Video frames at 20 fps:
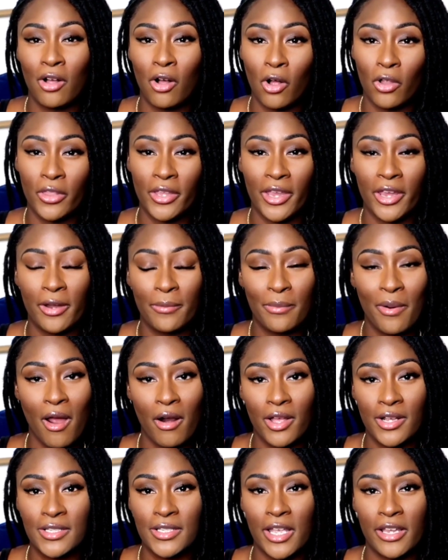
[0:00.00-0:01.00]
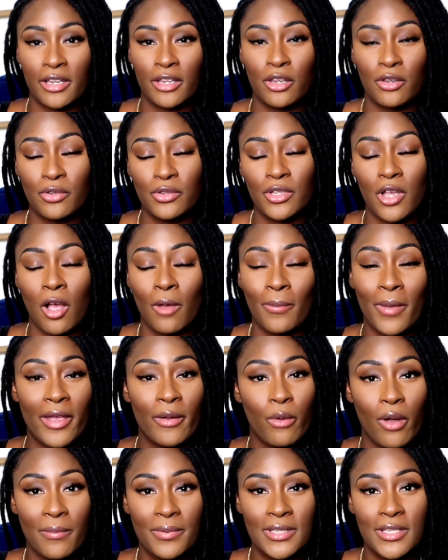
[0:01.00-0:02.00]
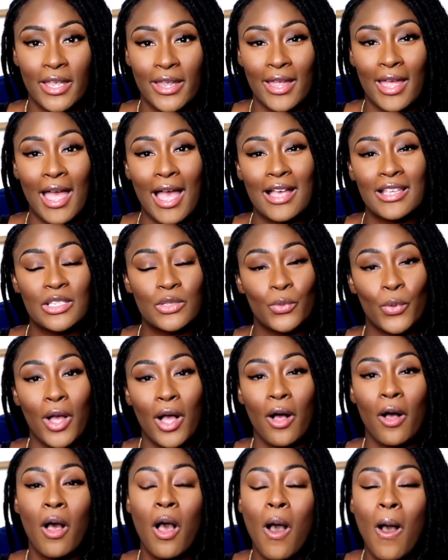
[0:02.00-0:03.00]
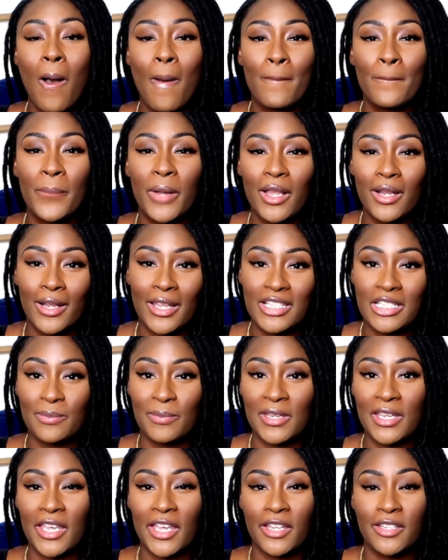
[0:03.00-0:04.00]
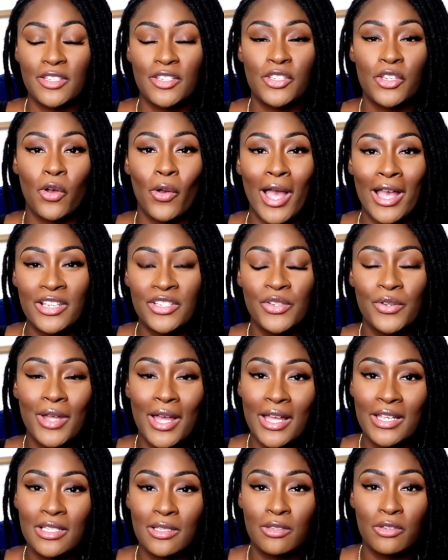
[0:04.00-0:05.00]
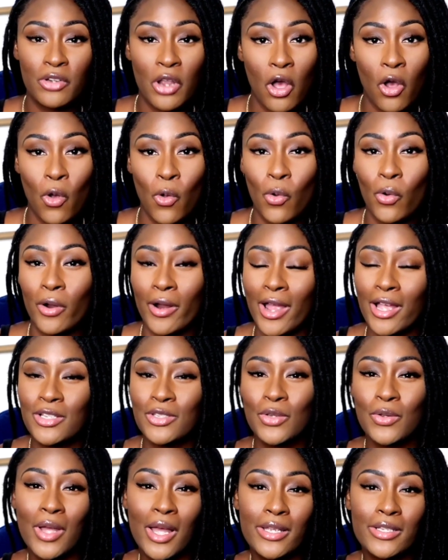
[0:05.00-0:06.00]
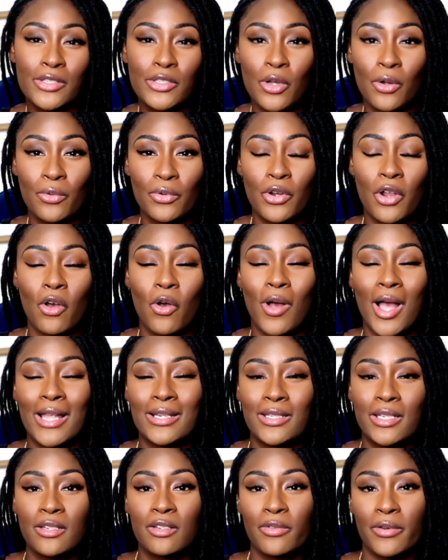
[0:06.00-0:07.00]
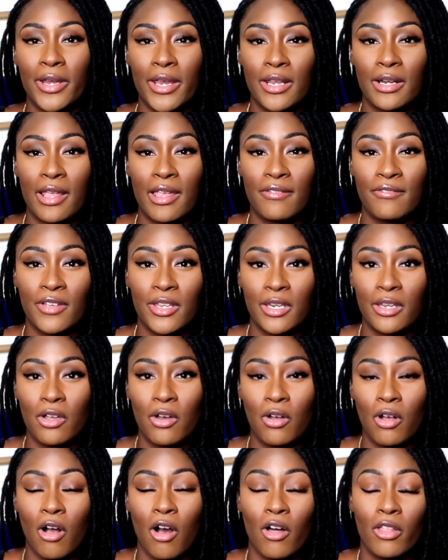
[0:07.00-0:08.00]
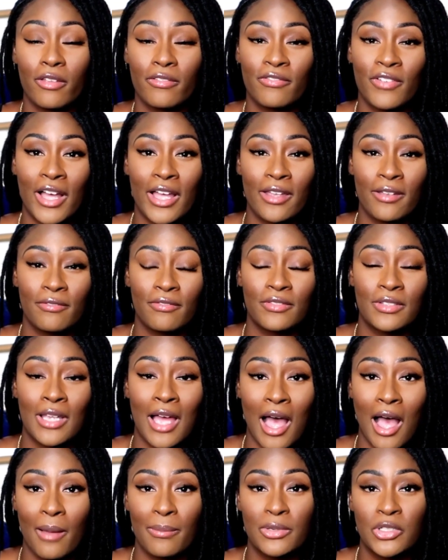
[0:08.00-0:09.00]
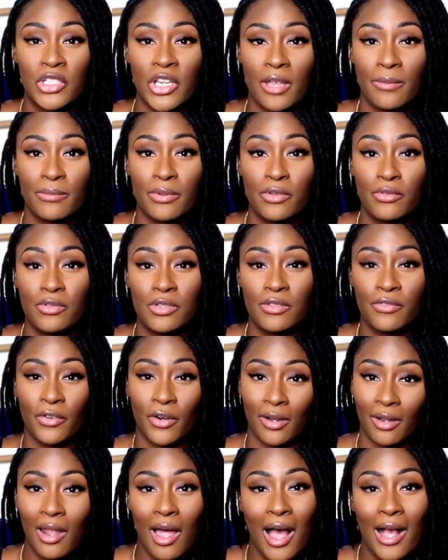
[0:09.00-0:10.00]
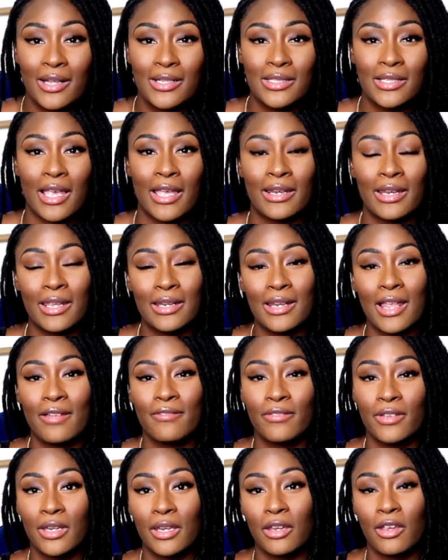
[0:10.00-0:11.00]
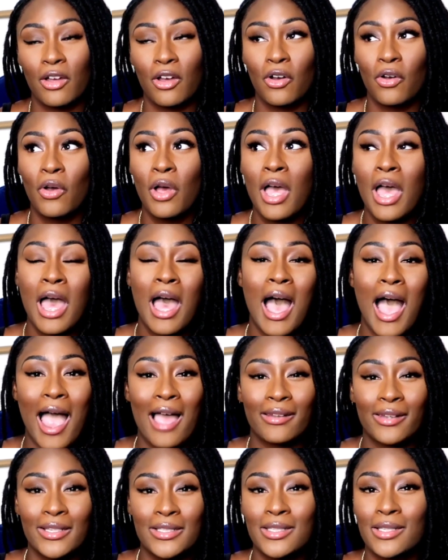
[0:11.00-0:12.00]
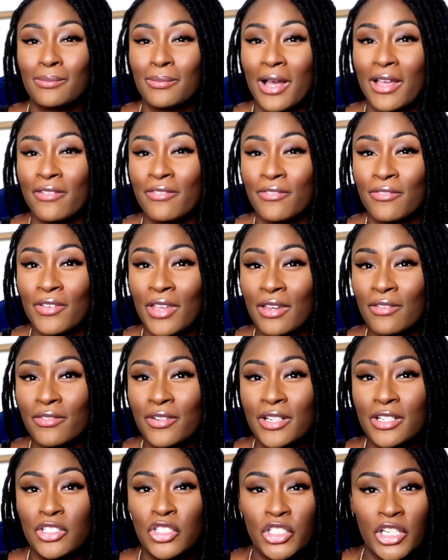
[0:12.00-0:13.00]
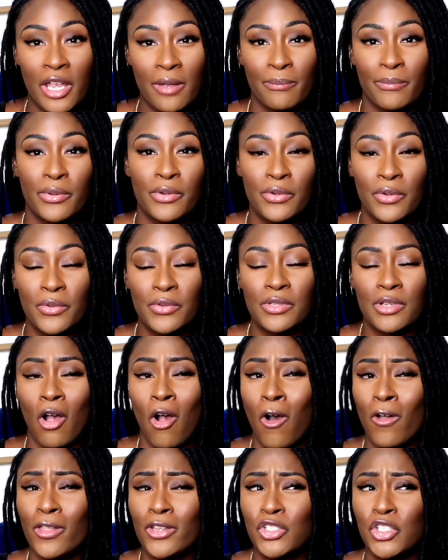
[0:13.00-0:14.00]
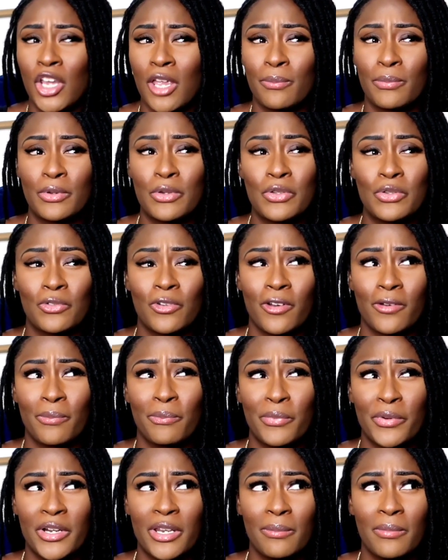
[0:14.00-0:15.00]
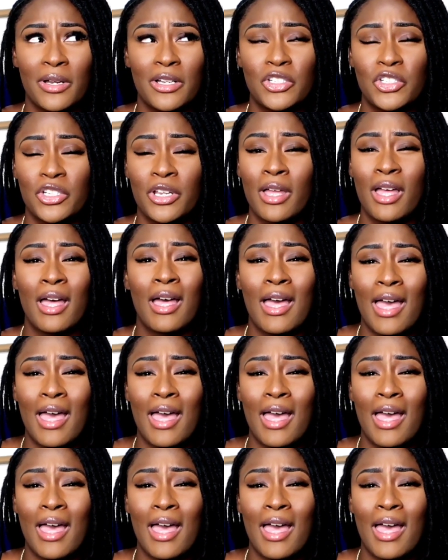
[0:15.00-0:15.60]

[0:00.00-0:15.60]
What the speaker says: out all the hair products I use on my website as well. But let's begin. So as you guys know, or as you guys don't know, I did create a video called the 5 top shampoos for locks, and in that video I listed my favorite shampoos. All the shampoos were pretty much